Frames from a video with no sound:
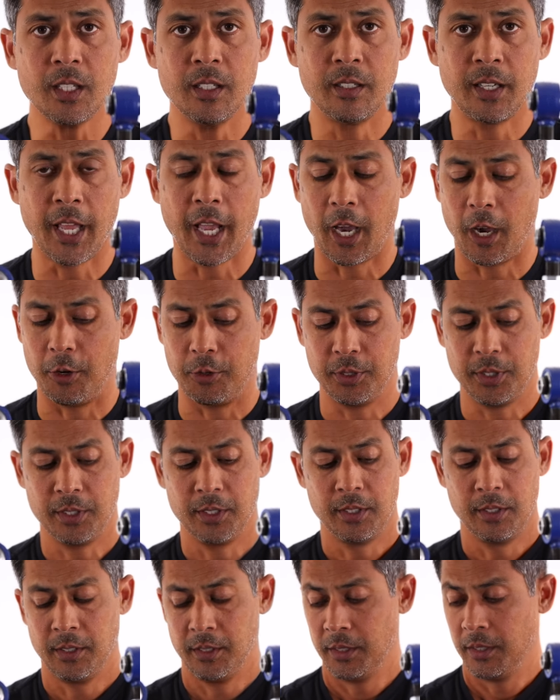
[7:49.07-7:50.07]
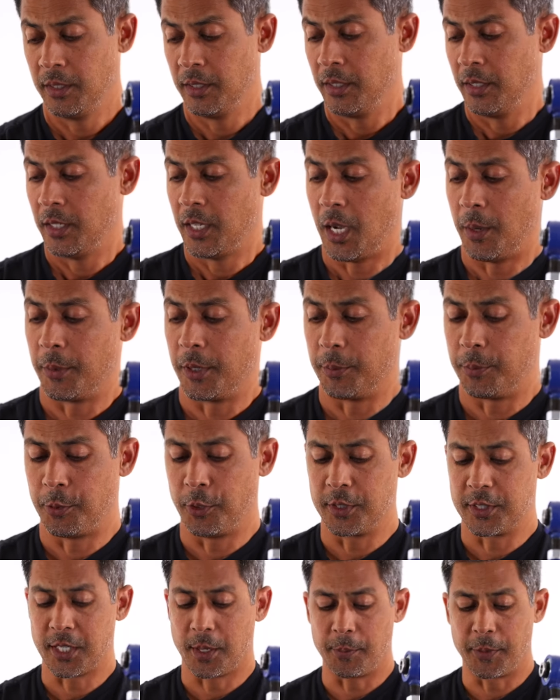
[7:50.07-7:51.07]
Now, I'm going to
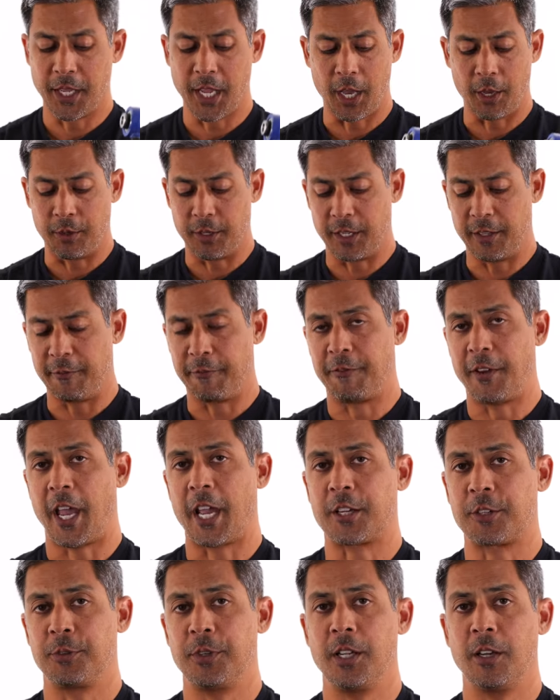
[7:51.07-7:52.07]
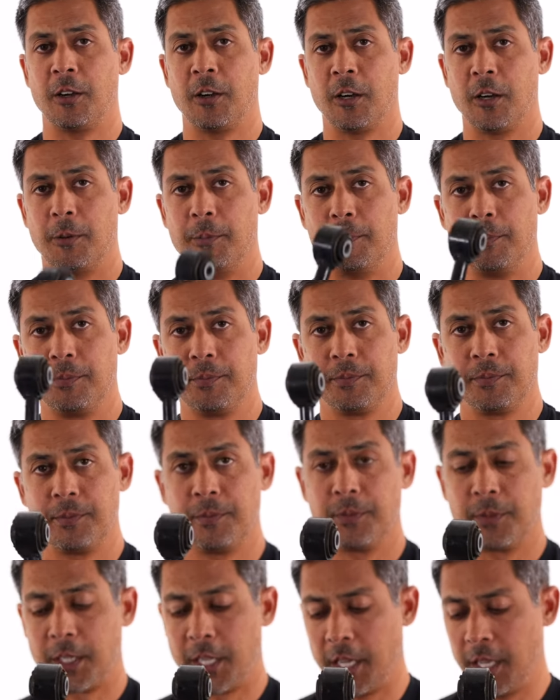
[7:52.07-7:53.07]
point something out. Factory arm,
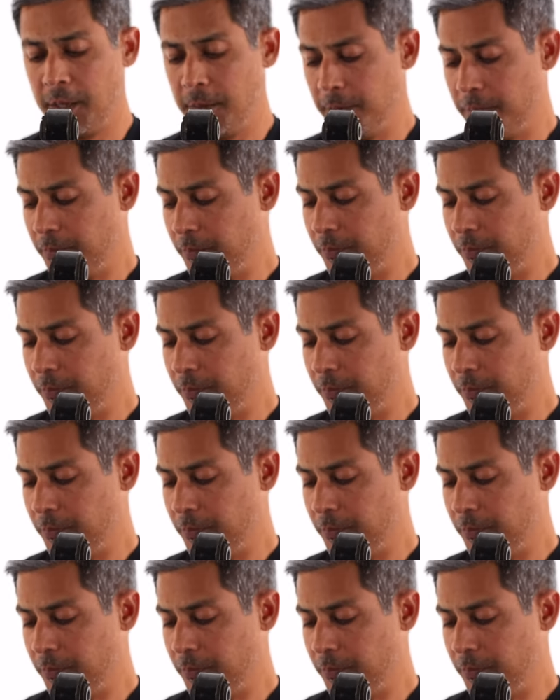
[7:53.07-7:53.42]
okay?